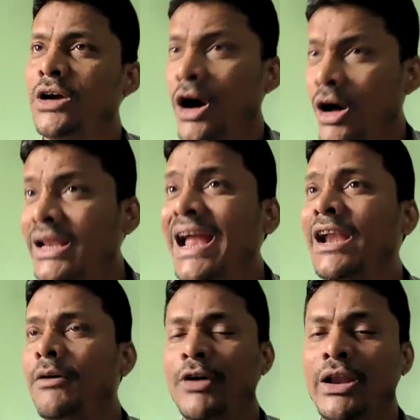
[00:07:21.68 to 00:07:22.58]
all
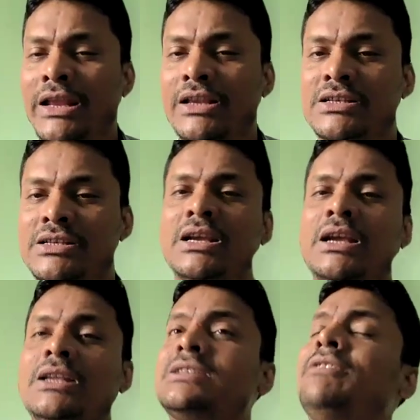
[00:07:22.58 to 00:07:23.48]
kind of links.
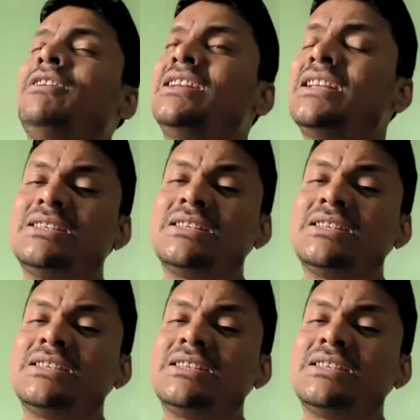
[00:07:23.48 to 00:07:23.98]
17th